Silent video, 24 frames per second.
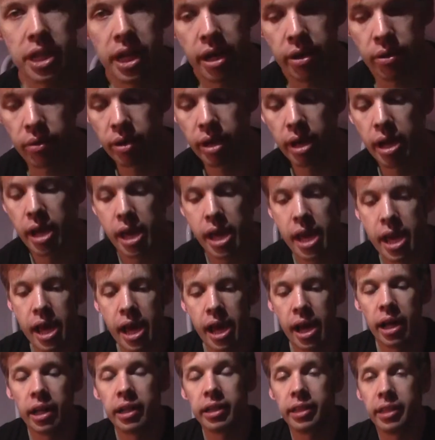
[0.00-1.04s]
now,
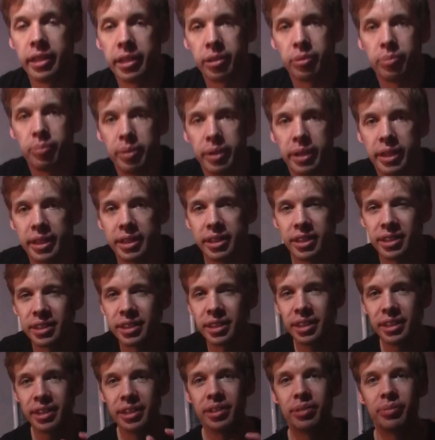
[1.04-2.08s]
a little bit, just a
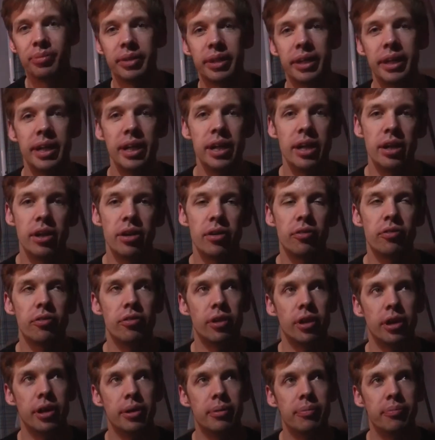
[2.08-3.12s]
little bit,
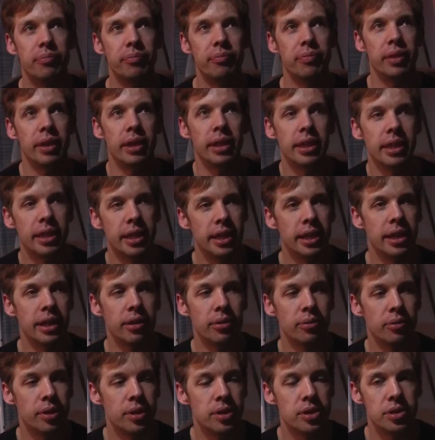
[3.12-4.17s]
from the
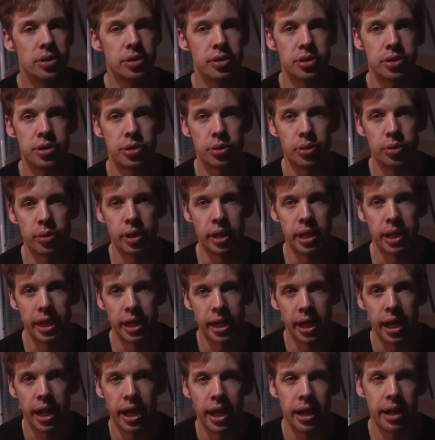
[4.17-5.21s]
original story.
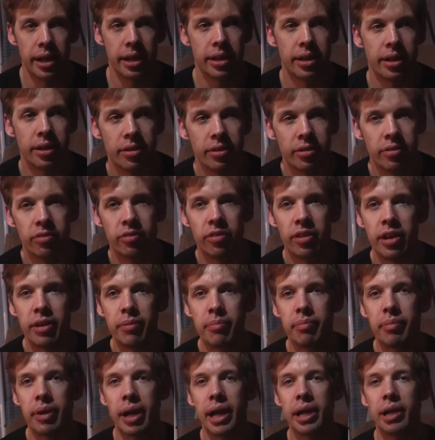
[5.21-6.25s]
And they're very
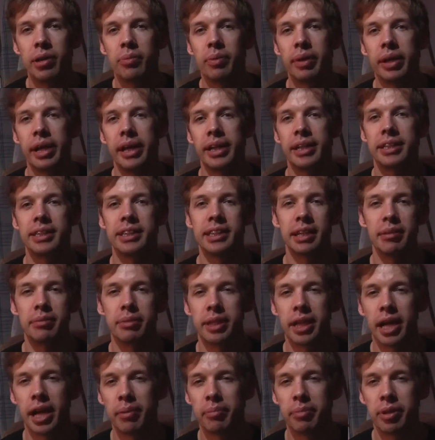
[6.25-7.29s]
minor, but at the same
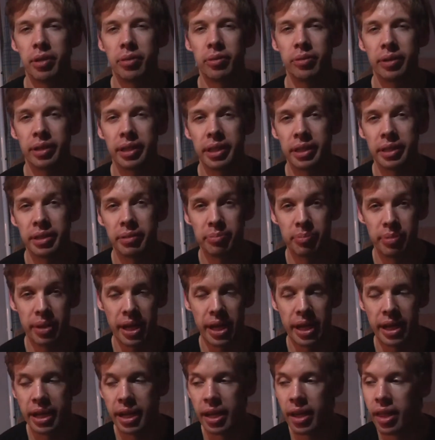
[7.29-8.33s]
time, they're really
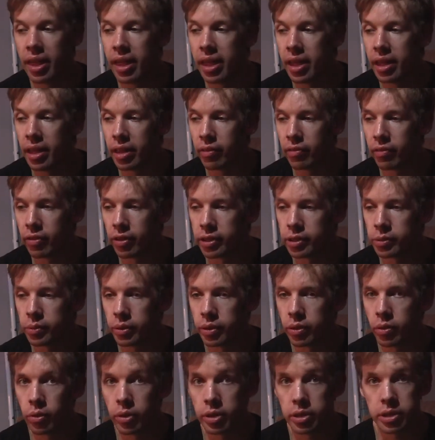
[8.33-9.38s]
big. The first one,
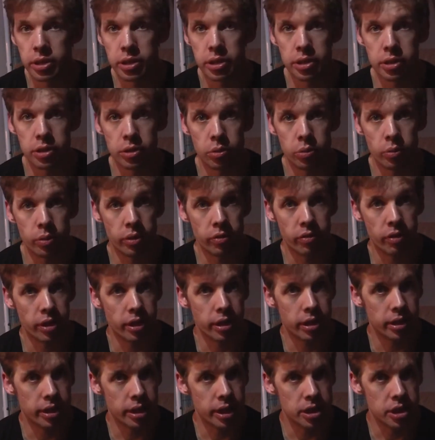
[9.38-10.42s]
of course, is we found
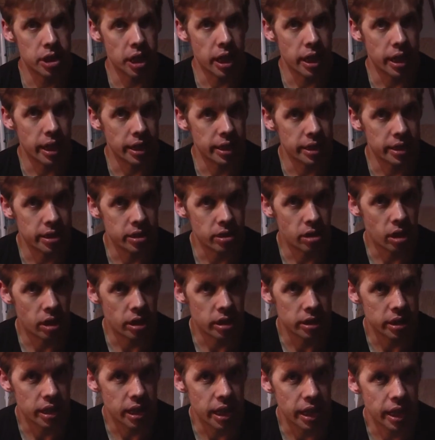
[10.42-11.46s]
out that Jedi did
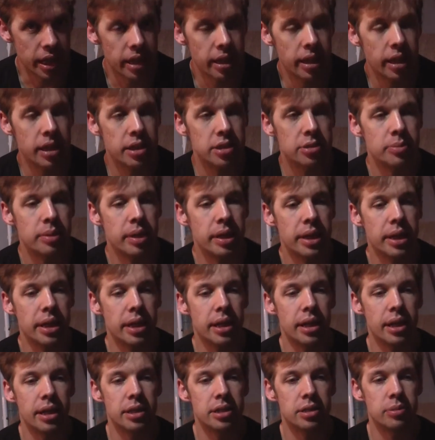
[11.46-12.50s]
not die, as many
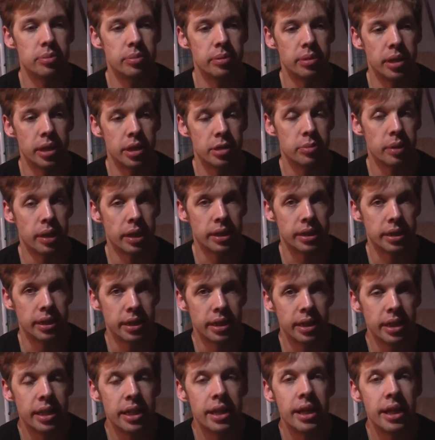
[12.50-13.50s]
as expected